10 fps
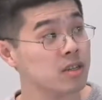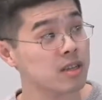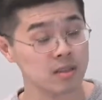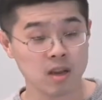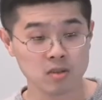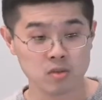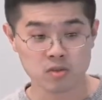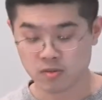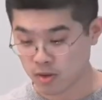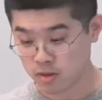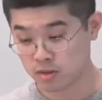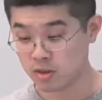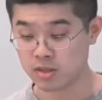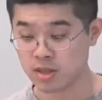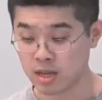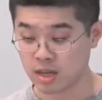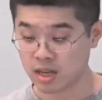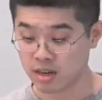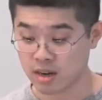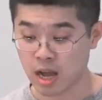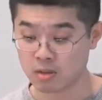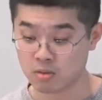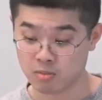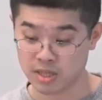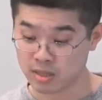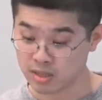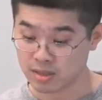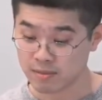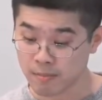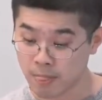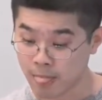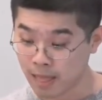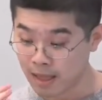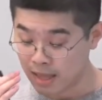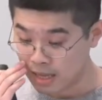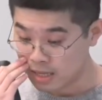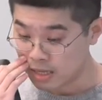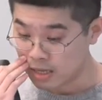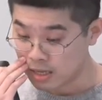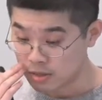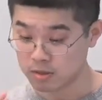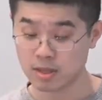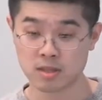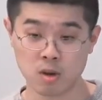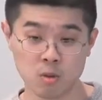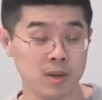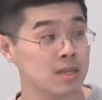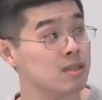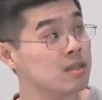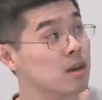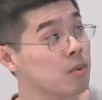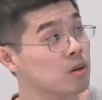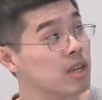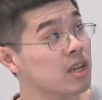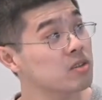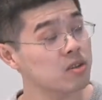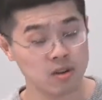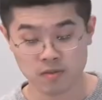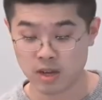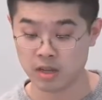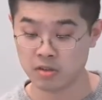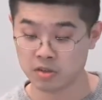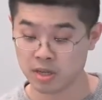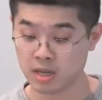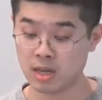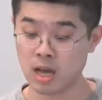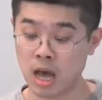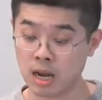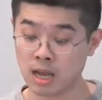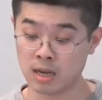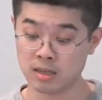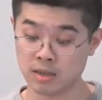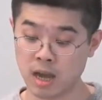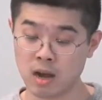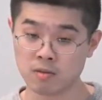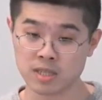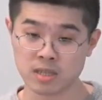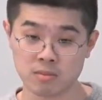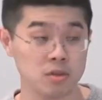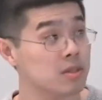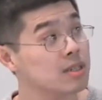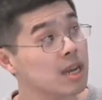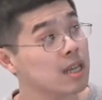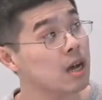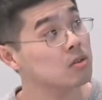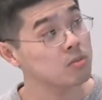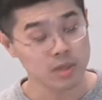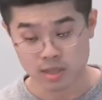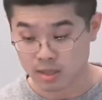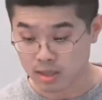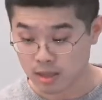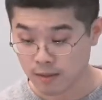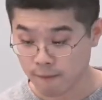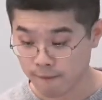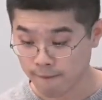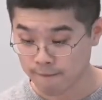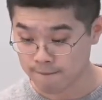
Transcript: are not truthful, so it's not clear how to bid. So this opens the potential of using an online learning algorithm to decide how to bid. Okay.